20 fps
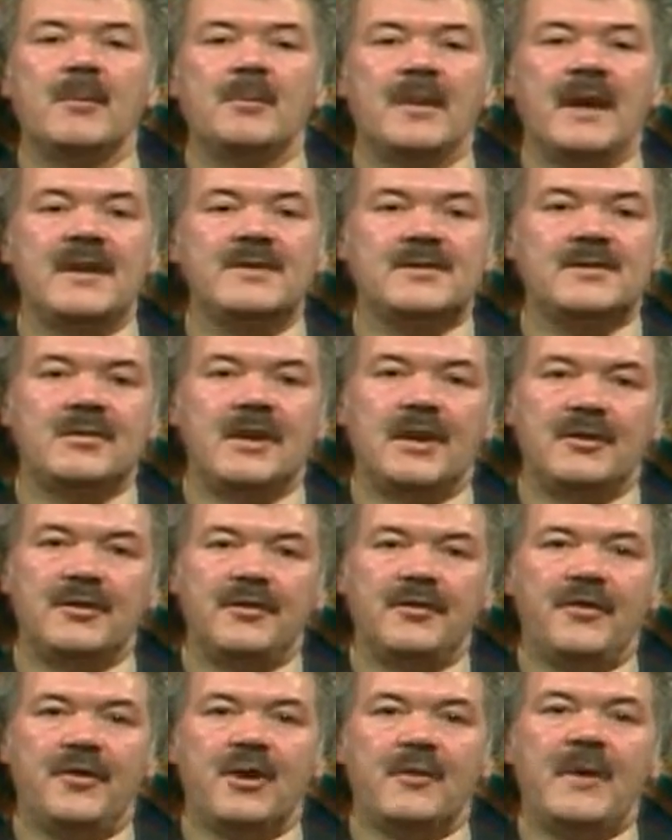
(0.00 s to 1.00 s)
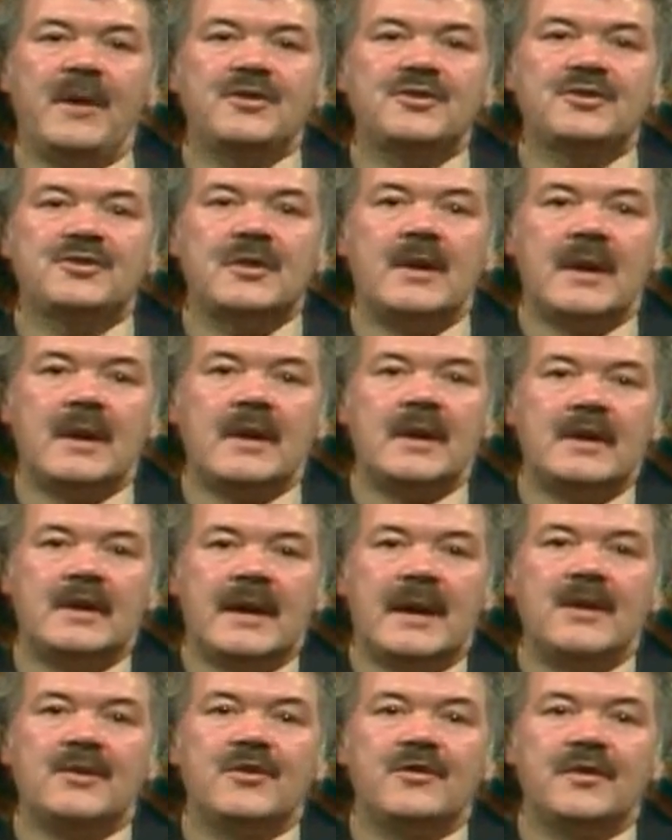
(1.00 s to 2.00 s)
placed around a form, and shrunk
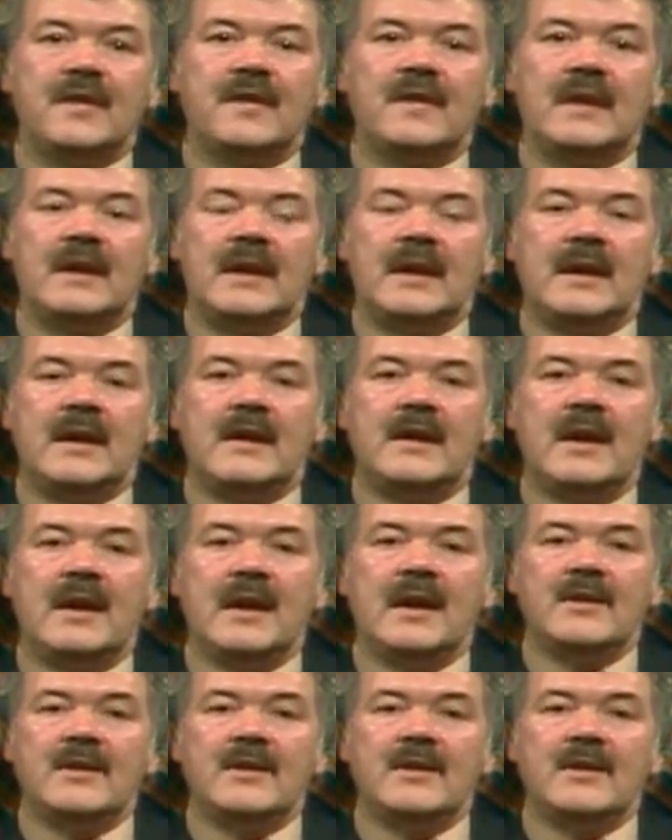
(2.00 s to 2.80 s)
down to fit the leg.